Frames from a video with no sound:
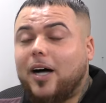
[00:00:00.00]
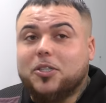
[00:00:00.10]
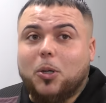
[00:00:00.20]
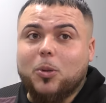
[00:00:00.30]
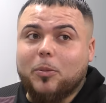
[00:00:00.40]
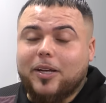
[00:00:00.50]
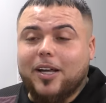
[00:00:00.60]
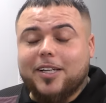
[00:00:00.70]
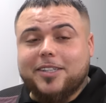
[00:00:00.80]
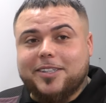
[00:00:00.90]
I told him,
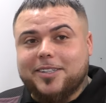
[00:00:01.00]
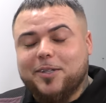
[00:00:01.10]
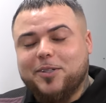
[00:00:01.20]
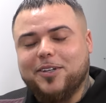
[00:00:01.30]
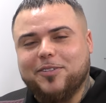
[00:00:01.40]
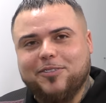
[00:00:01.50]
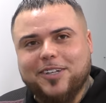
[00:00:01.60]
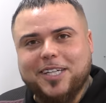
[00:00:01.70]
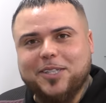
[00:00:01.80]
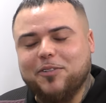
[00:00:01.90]
yeah. I, I, I
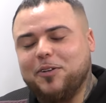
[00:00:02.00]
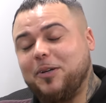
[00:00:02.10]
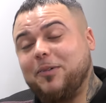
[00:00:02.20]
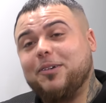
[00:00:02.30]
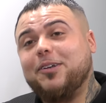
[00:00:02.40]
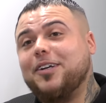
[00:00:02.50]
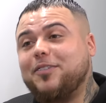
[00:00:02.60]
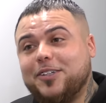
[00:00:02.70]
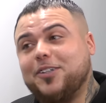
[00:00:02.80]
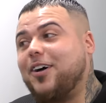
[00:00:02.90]
said to a few people, look,
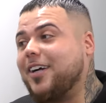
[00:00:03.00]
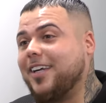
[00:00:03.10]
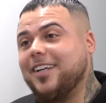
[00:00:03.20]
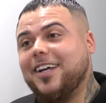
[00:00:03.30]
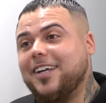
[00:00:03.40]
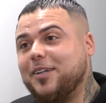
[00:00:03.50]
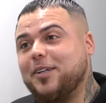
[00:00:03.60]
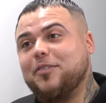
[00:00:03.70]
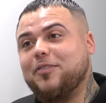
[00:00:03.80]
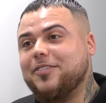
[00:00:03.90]
if you start again, like, you're
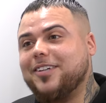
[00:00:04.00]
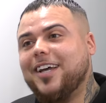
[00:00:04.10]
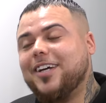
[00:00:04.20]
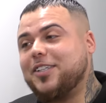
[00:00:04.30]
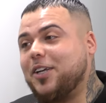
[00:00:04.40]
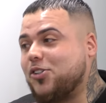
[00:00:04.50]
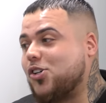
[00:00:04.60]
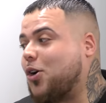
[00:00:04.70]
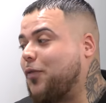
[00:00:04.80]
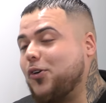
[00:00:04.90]
going to... Because
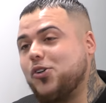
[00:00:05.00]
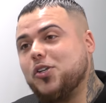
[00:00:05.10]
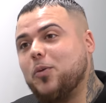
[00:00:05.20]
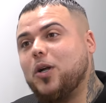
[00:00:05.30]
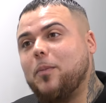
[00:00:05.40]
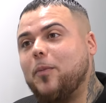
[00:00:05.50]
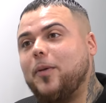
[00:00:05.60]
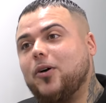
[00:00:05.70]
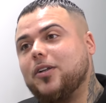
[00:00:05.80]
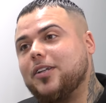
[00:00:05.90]
a few shows didn't want to put
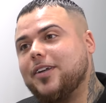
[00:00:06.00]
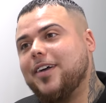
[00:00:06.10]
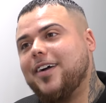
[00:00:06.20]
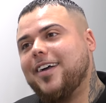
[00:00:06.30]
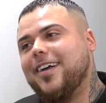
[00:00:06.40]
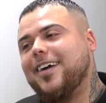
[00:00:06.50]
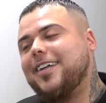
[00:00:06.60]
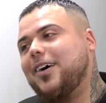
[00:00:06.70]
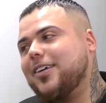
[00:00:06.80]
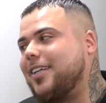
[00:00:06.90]
me on.
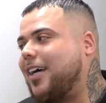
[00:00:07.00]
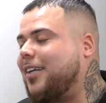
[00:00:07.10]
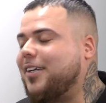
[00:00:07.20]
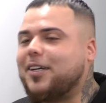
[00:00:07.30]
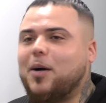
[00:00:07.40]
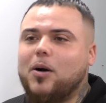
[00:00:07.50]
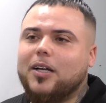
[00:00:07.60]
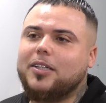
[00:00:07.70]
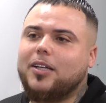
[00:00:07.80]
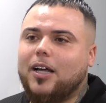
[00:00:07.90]
And I was like, look, come on. I
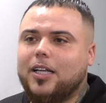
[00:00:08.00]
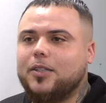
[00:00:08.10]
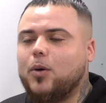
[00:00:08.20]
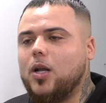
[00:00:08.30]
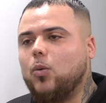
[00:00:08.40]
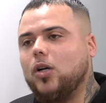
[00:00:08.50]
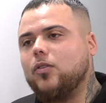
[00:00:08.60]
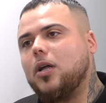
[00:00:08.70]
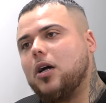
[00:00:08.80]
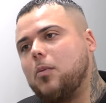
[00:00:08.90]
said, like, I had to add a word with
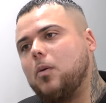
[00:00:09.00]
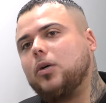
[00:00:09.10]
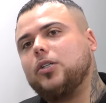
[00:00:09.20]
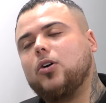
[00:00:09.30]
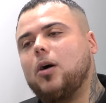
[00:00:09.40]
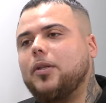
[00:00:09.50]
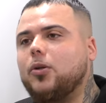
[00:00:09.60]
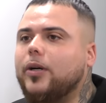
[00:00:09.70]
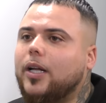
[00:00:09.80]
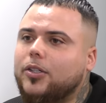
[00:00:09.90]
him, like, come on, boys, you can't be
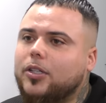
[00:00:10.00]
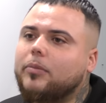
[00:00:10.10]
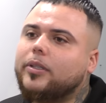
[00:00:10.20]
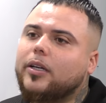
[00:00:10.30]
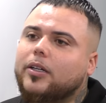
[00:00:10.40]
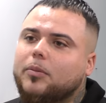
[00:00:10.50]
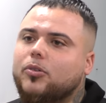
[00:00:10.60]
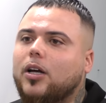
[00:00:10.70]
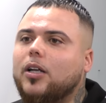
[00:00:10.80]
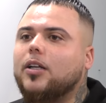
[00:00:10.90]
doing that. Do you know what I'm saying? Because I'm
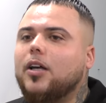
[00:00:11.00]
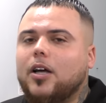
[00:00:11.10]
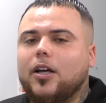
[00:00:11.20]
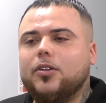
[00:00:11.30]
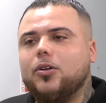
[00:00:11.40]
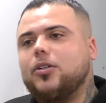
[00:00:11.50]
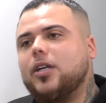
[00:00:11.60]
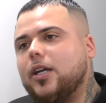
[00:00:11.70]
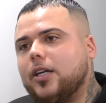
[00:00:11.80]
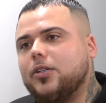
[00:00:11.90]
trying to do
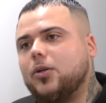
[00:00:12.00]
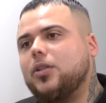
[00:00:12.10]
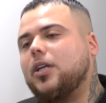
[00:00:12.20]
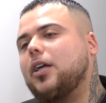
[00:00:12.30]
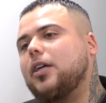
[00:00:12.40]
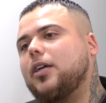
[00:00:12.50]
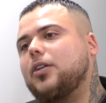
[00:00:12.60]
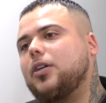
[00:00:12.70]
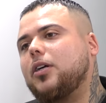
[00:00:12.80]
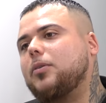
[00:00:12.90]
something, do something here.
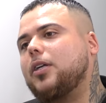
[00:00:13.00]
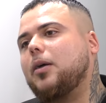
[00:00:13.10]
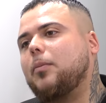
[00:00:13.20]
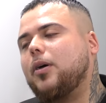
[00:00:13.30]
Do you know what I'm saying?